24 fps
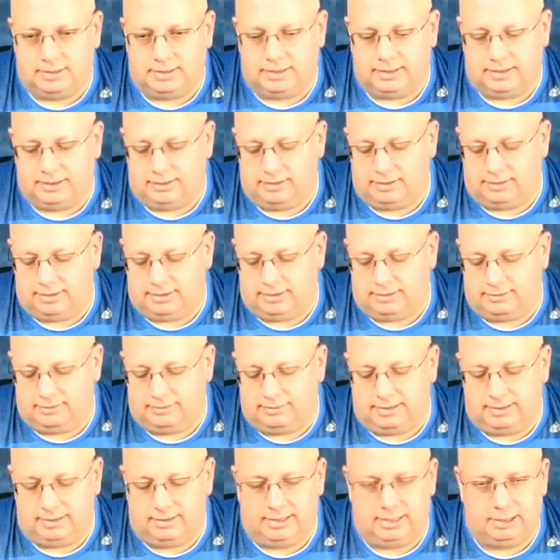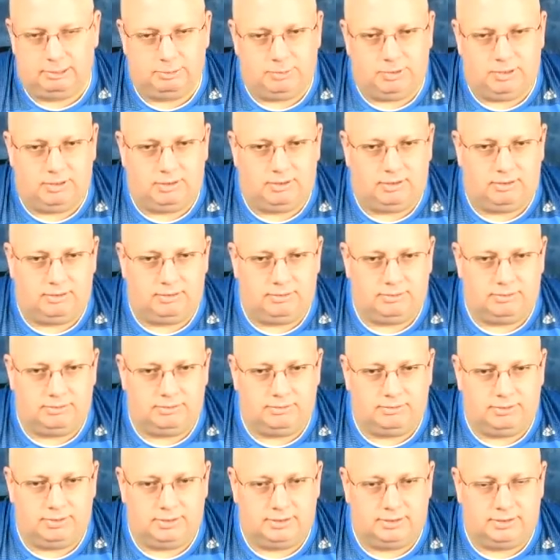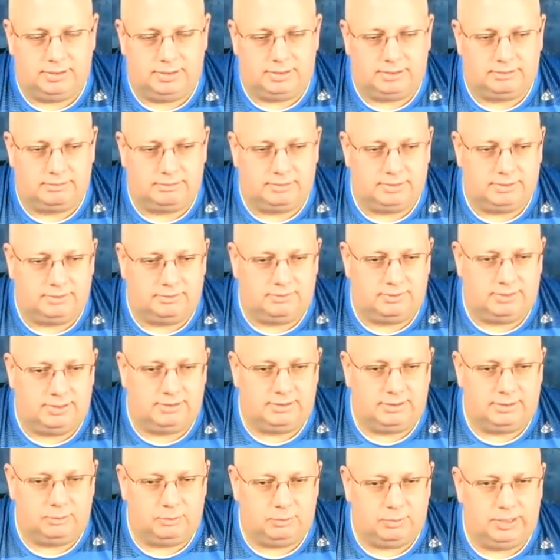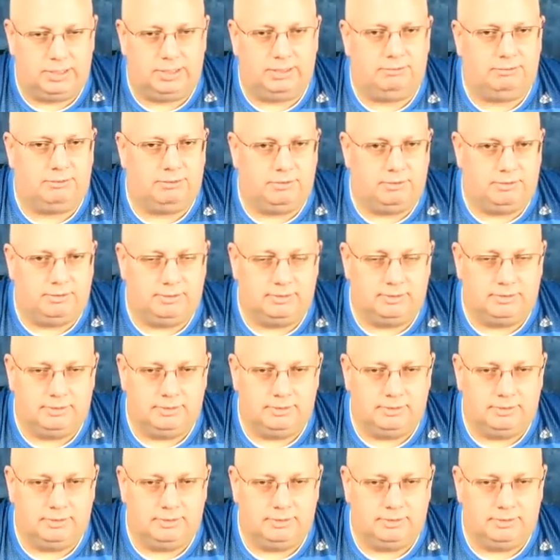a uh, consenting model or uh, you know consenting whatever